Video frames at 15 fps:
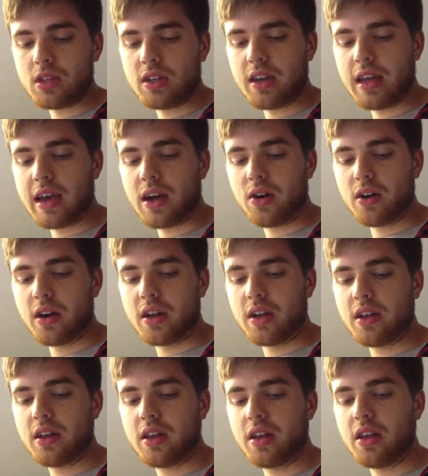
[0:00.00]
Now,
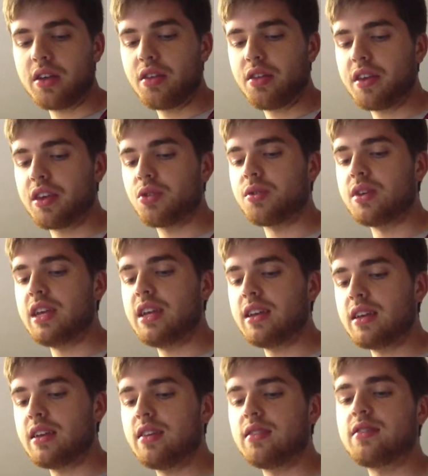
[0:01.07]
another thing you'll need
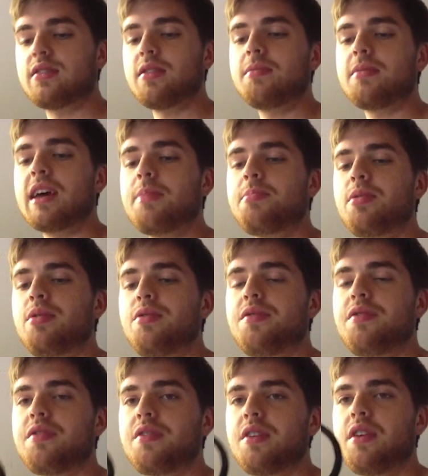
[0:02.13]
is some type
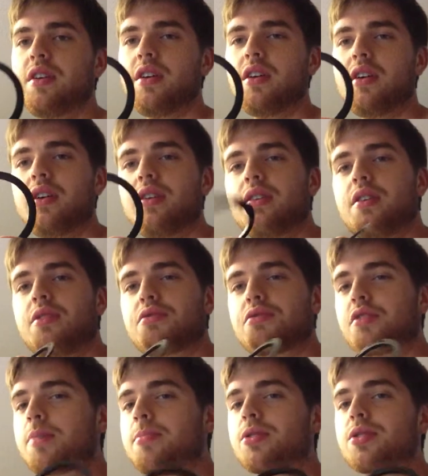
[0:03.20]
of
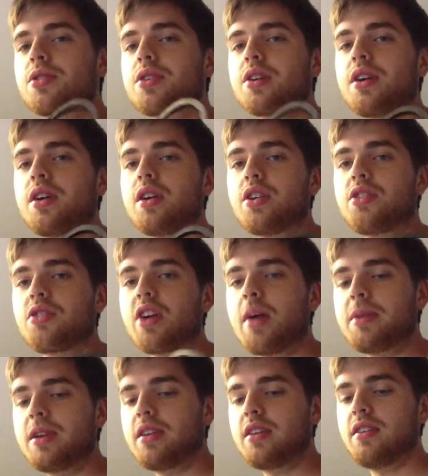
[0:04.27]
rubber
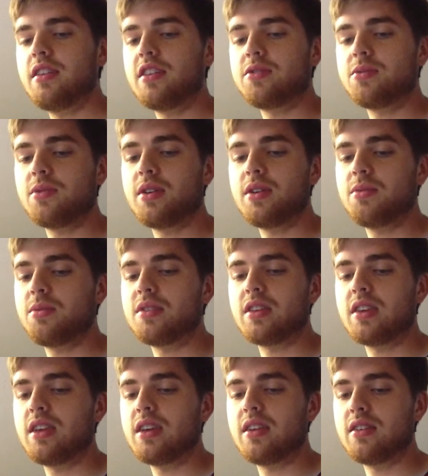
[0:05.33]
grommet. This one, once
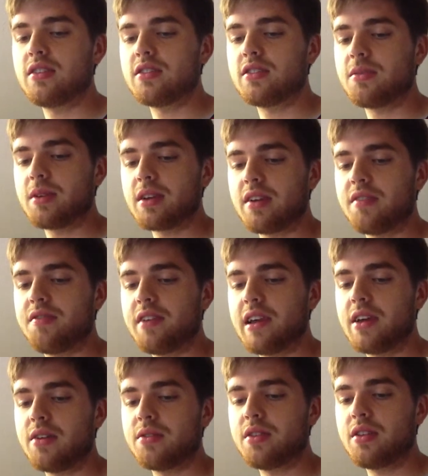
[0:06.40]
again, is just something I
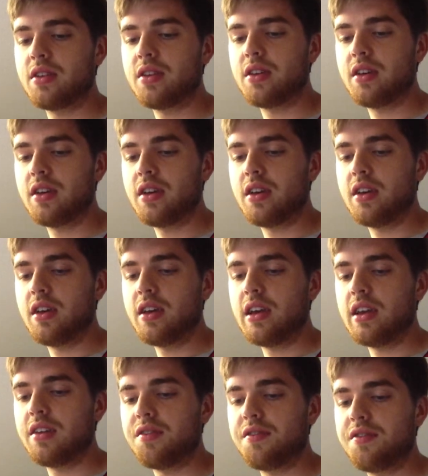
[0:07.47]
found,
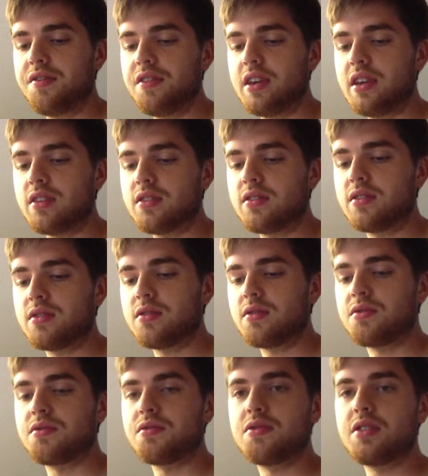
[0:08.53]
and it fits
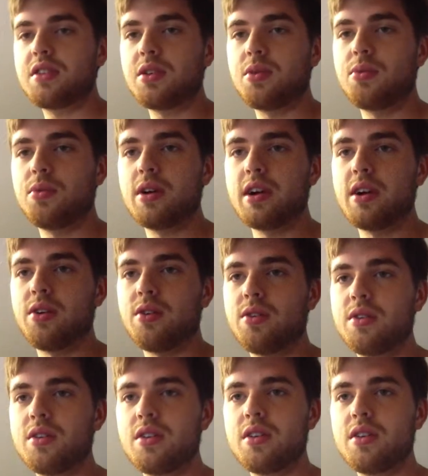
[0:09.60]
really well.